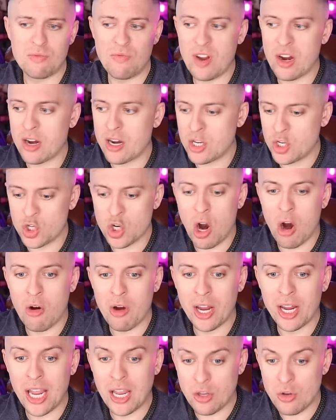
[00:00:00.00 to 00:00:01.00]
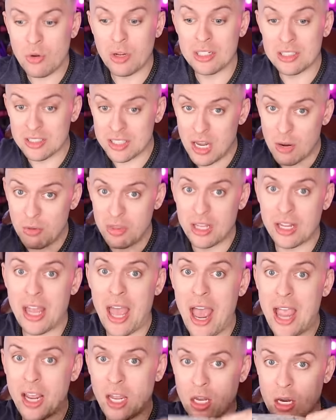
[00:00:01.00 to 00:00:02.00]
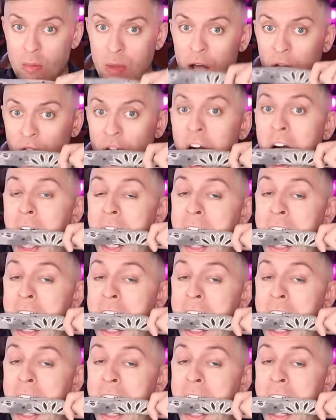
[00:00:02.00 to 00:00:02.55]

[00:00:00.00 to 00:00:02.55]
very jarring and you can say with a gag in your mouth.